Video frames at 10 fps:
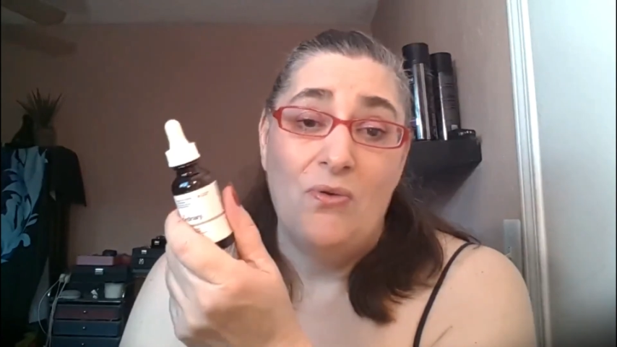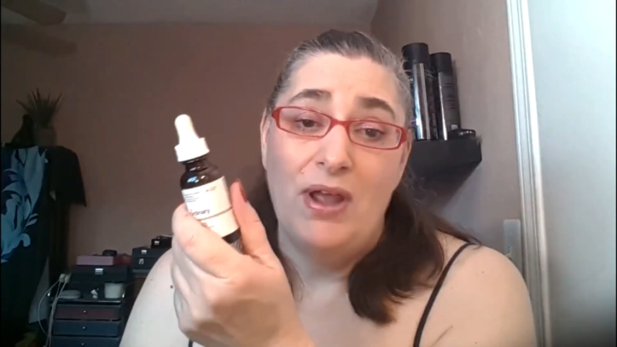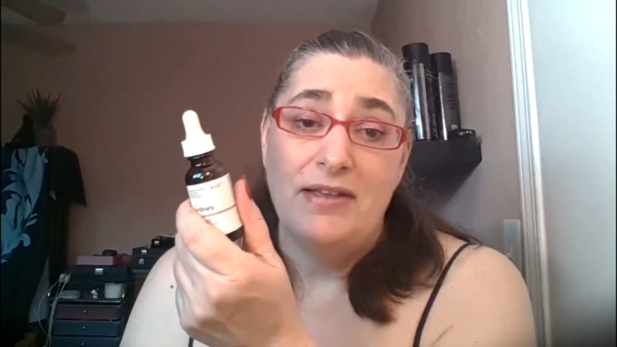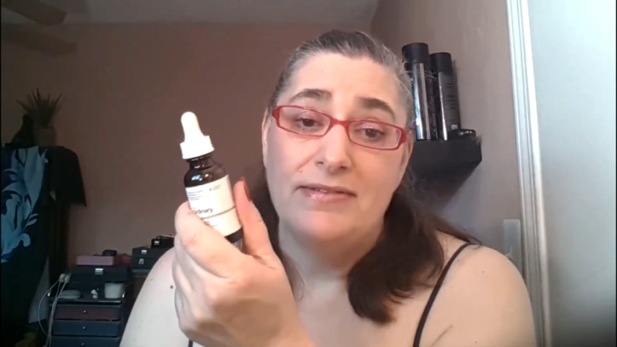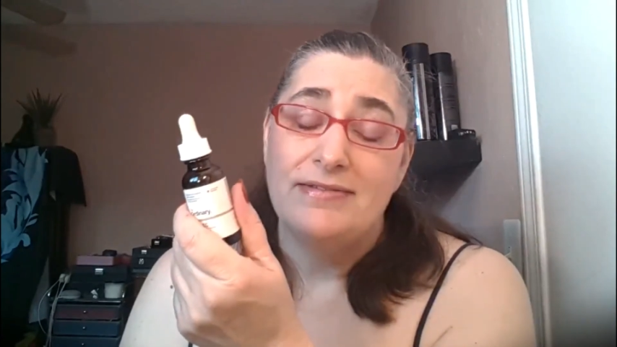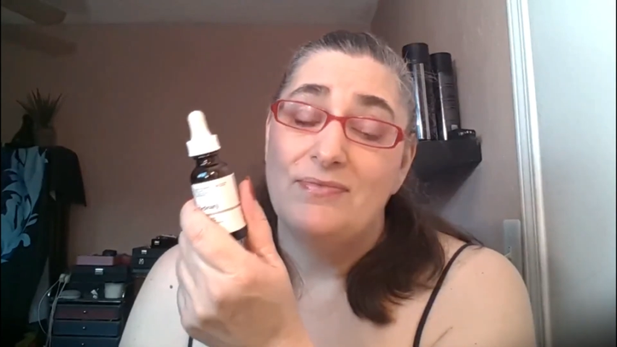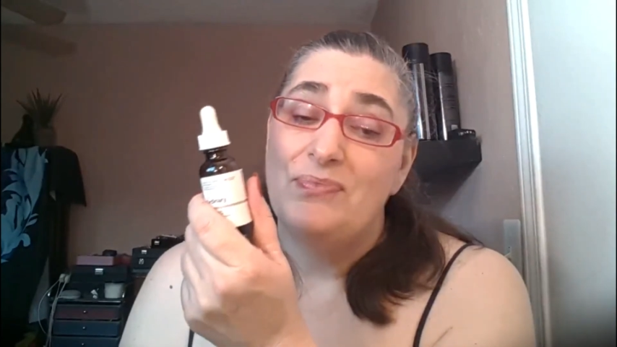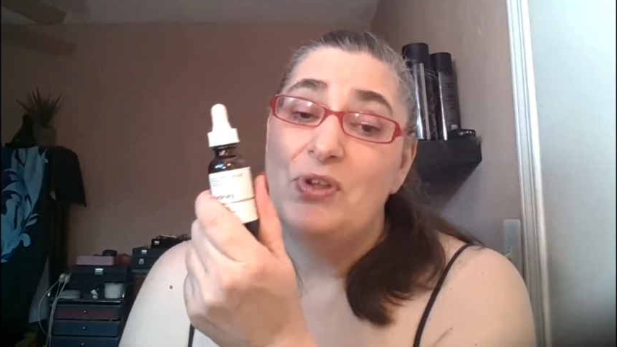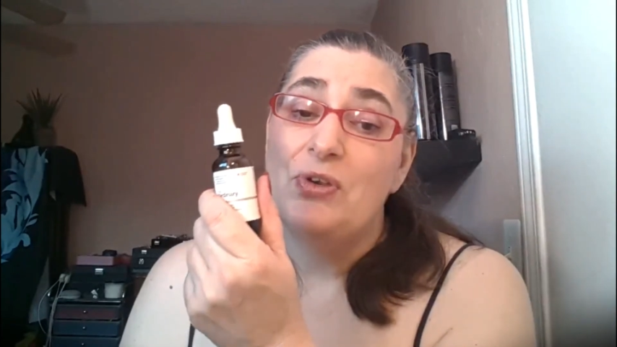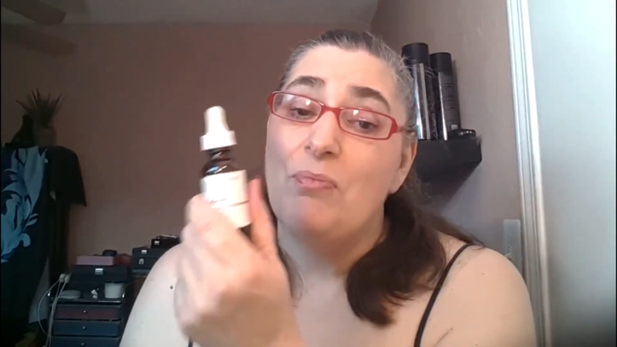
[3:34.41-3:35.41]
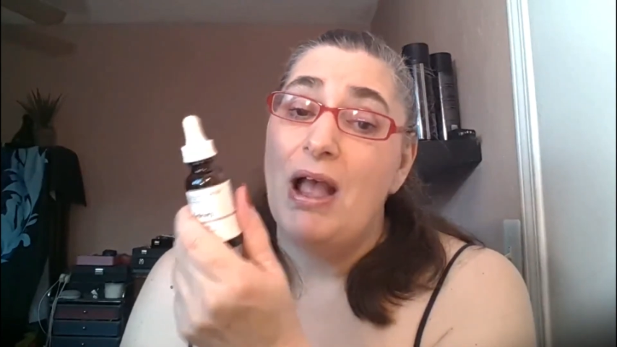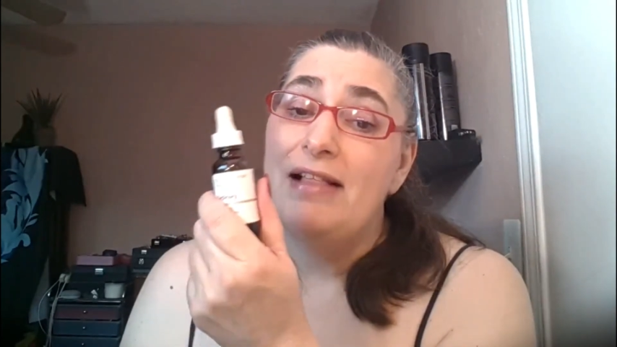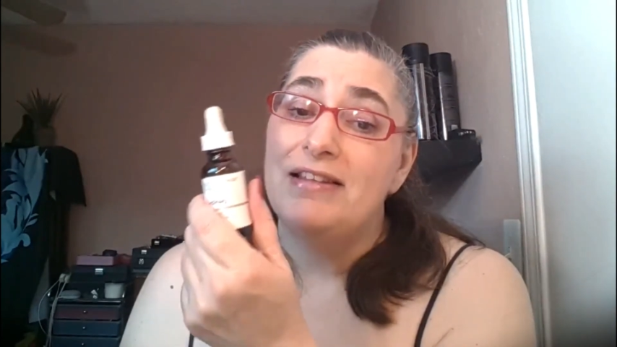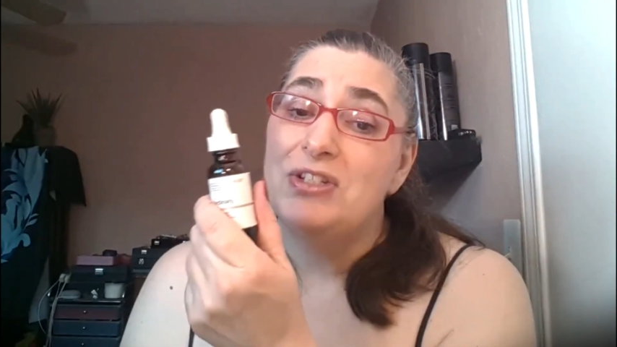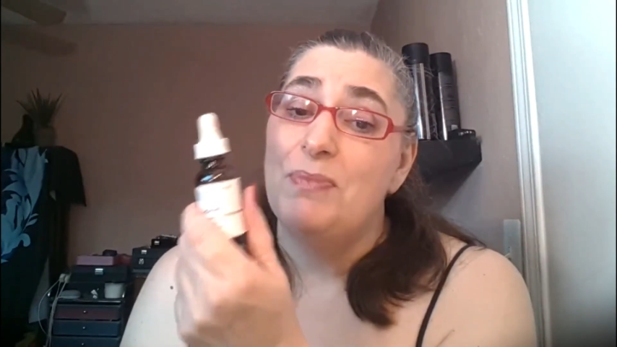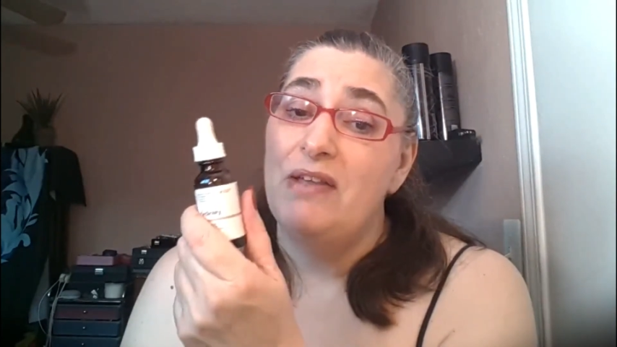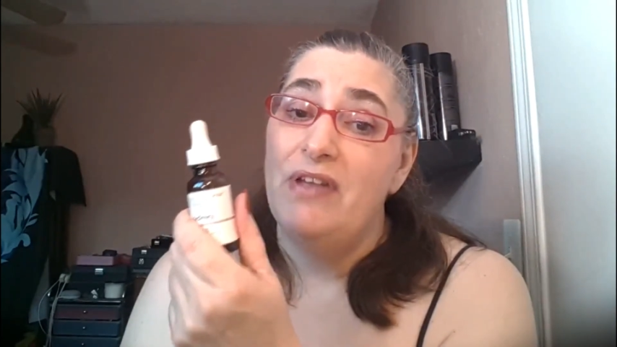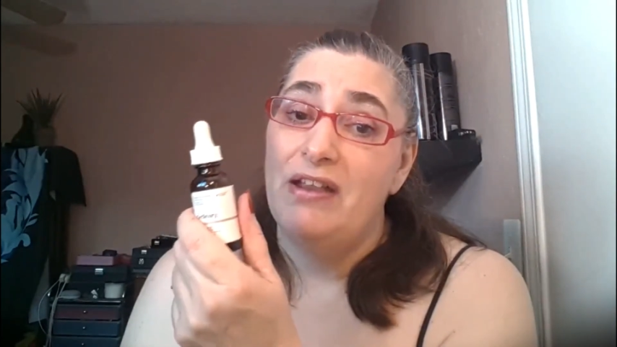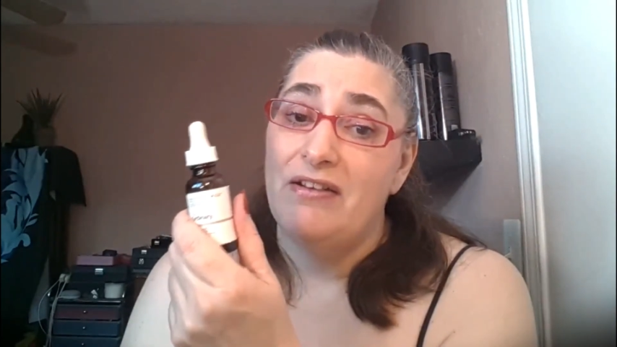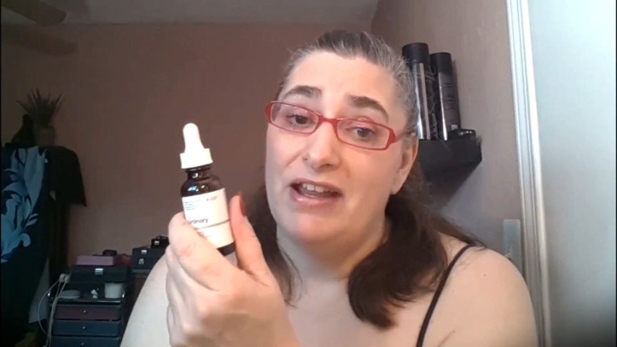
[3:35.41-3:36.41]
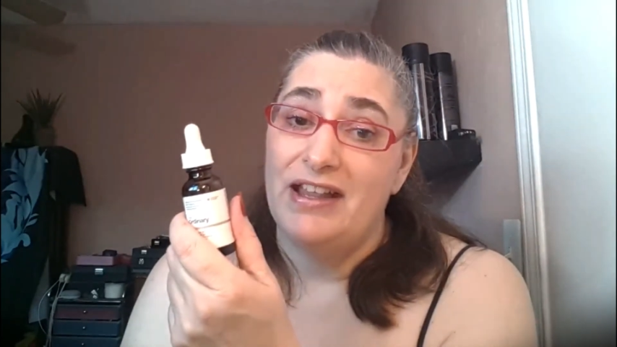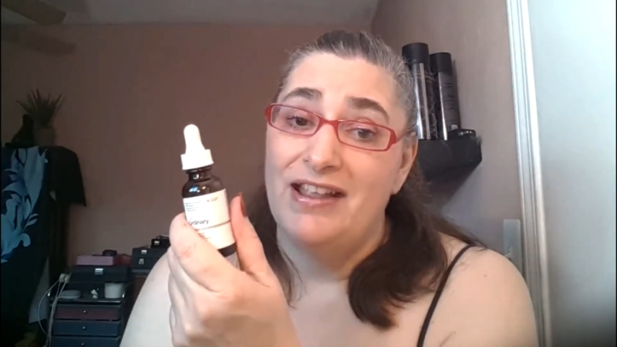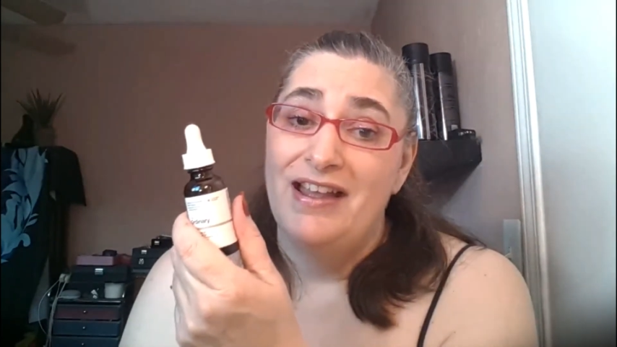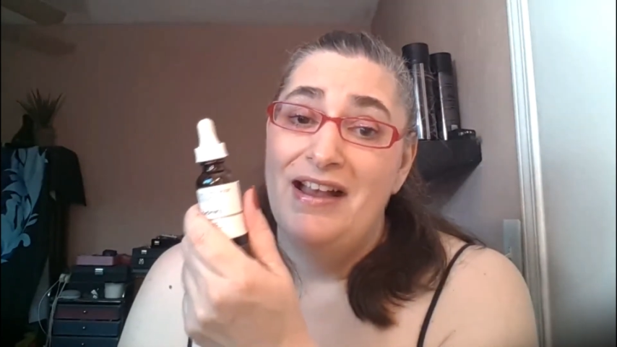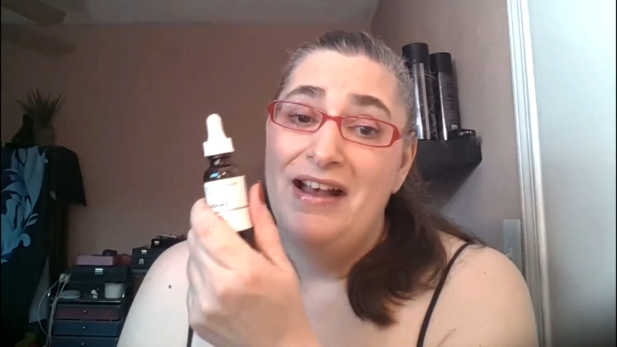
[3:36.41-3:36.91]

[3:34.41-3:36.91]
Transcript: always, your mileage may vary.